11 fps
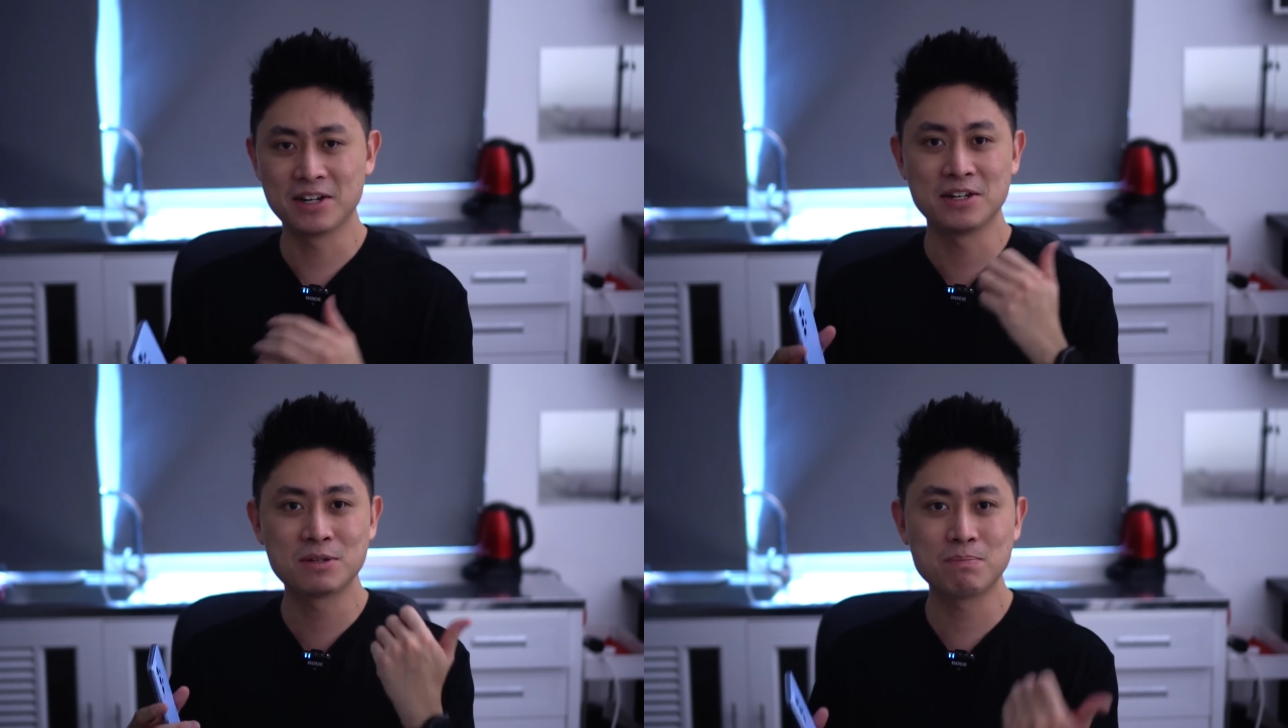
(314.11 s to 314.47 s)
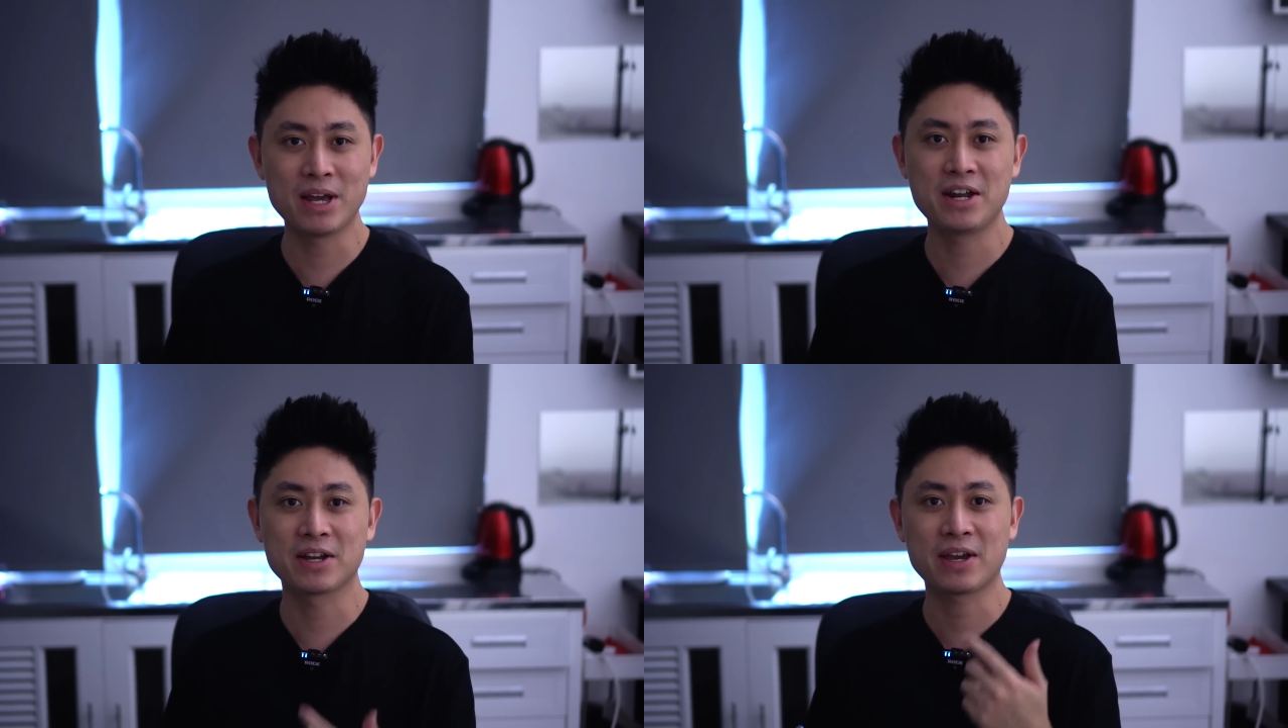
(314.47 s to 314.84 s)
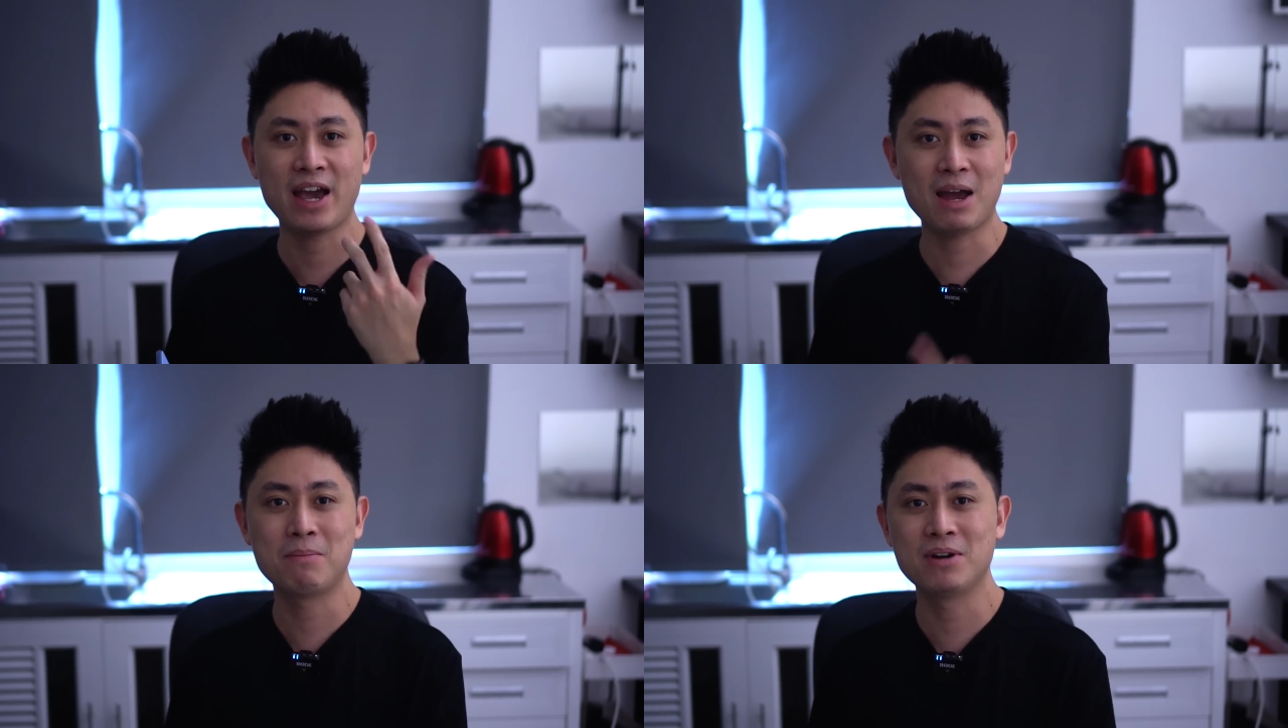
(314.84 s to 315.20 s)
the display, the
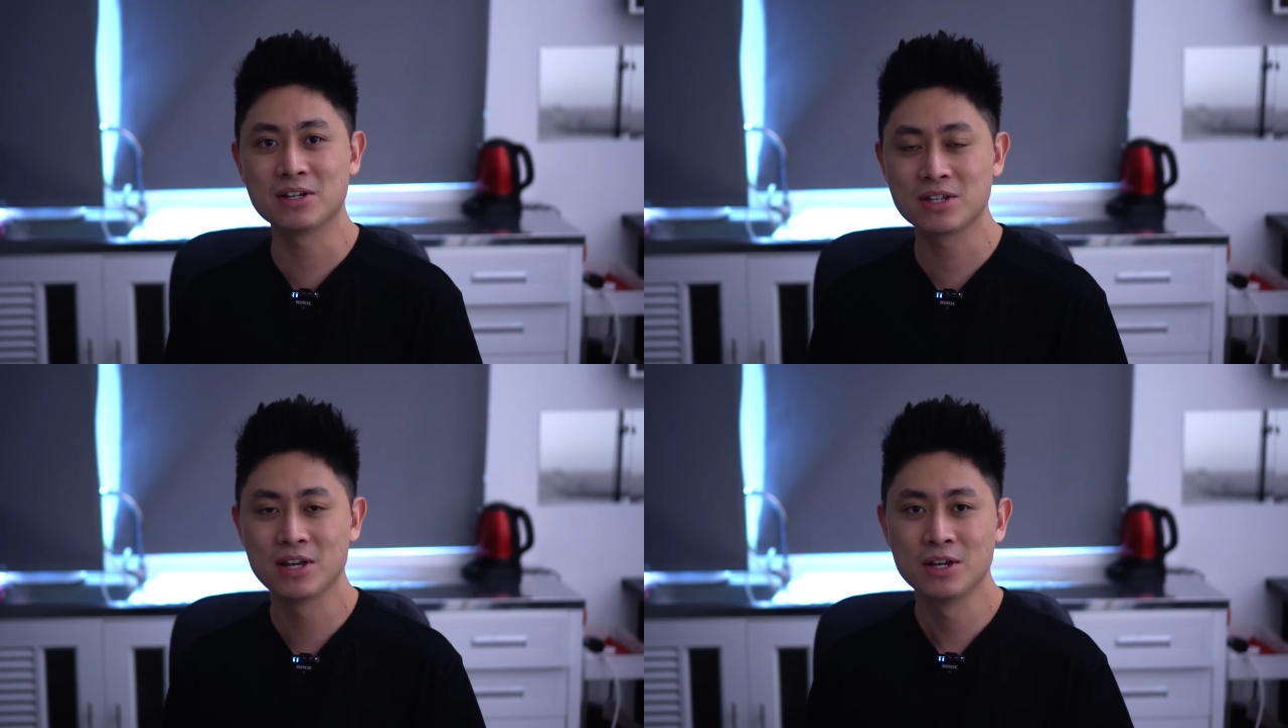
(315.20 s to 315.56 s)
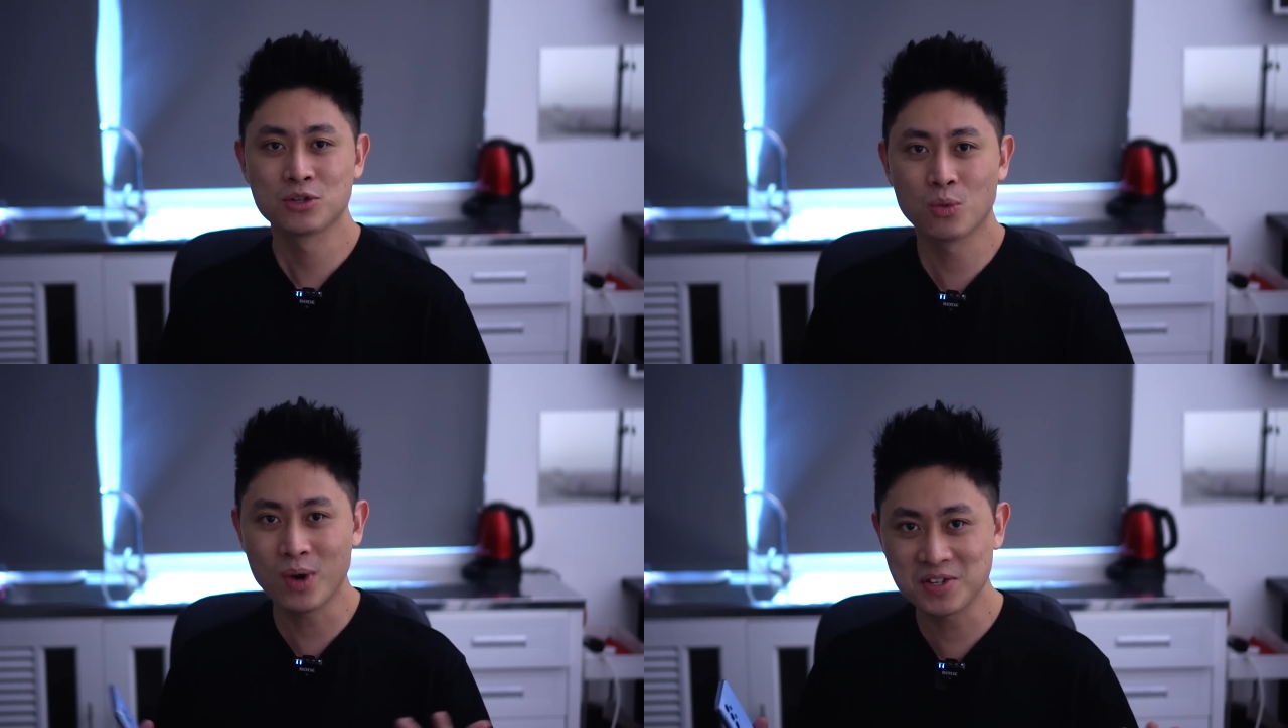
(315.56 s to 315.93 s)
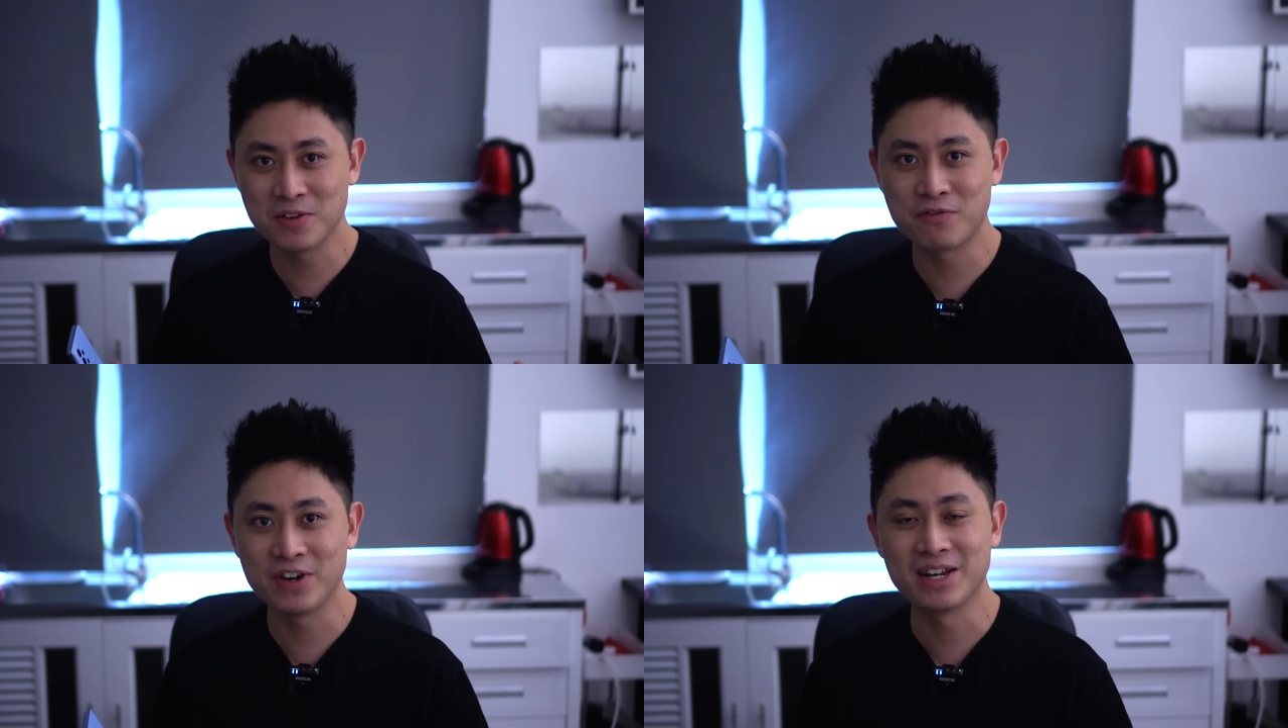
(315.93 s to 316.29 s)
cameras, so what's
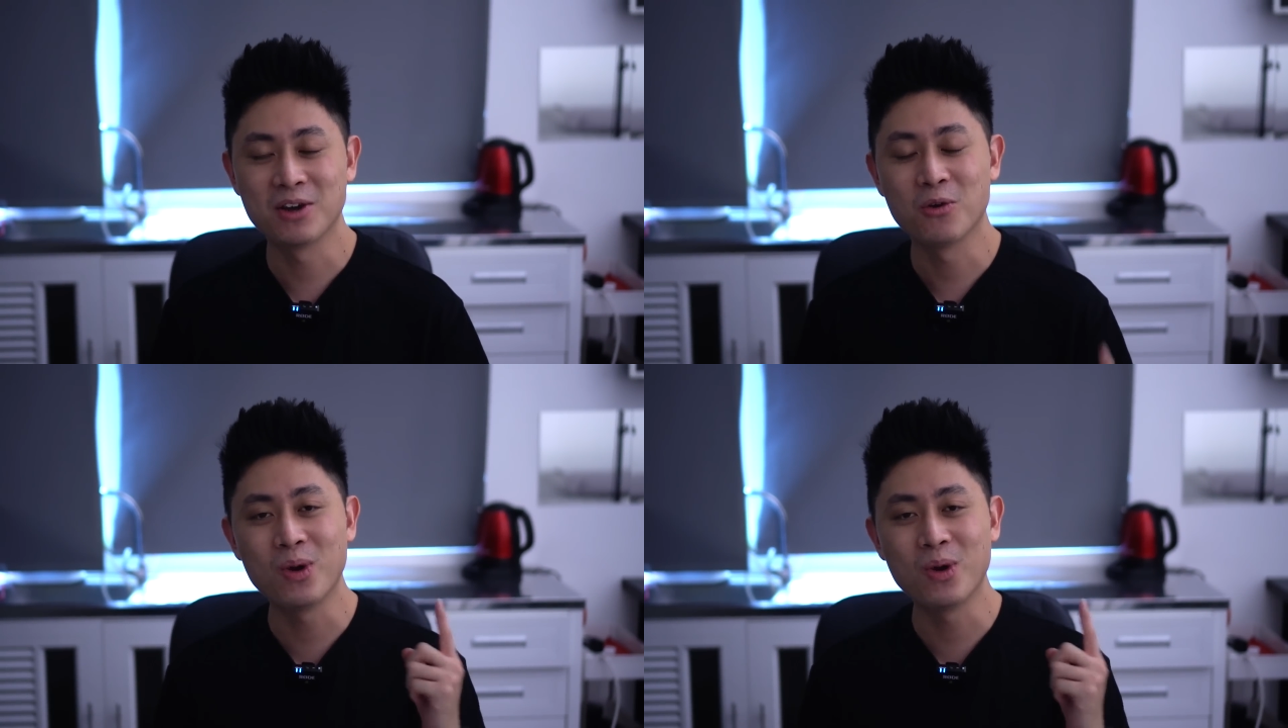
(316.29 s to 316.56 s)
different?